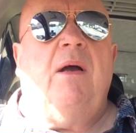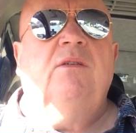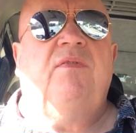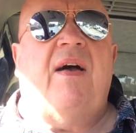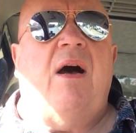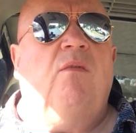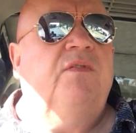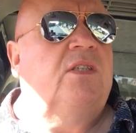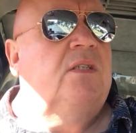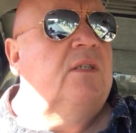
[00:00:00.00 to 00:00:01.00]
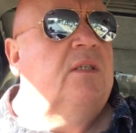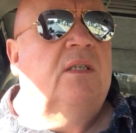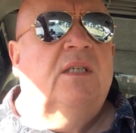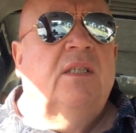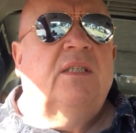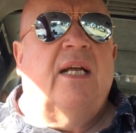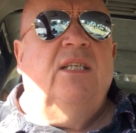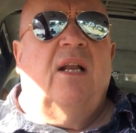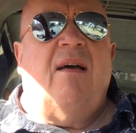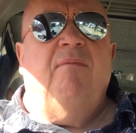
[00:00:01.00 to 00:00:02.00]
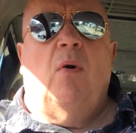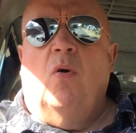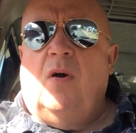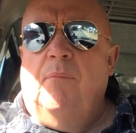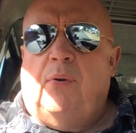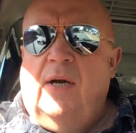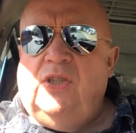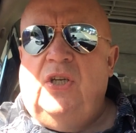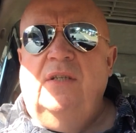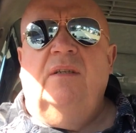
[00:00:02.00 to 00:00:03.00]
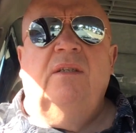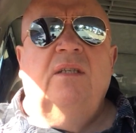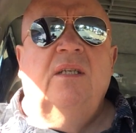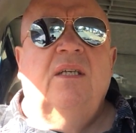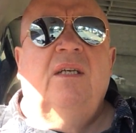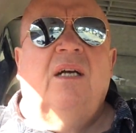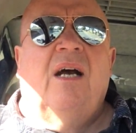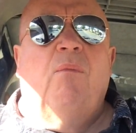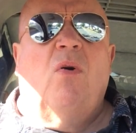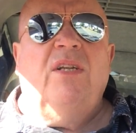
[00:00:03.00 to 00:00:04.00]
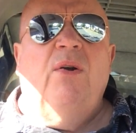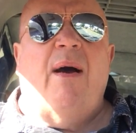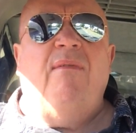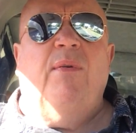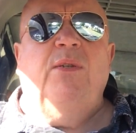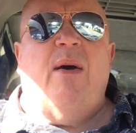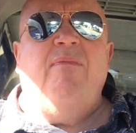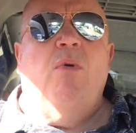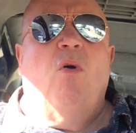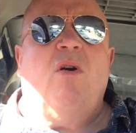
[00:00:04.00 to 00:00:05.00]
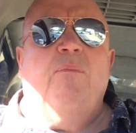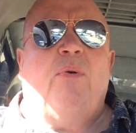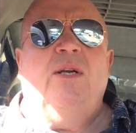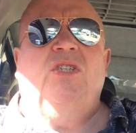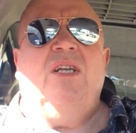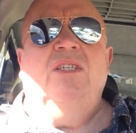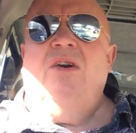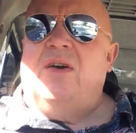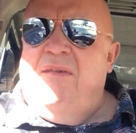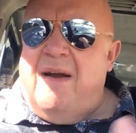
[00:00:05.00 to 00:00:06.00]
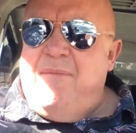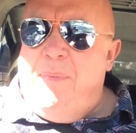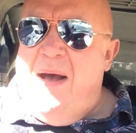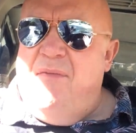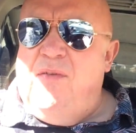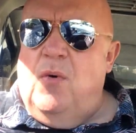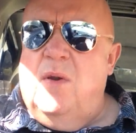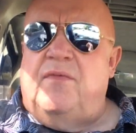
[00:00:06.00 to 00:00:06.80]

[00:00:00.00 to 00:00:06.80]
those valves, then you'll have more compression. And what do you have when you have more compression? You're going to have better fuel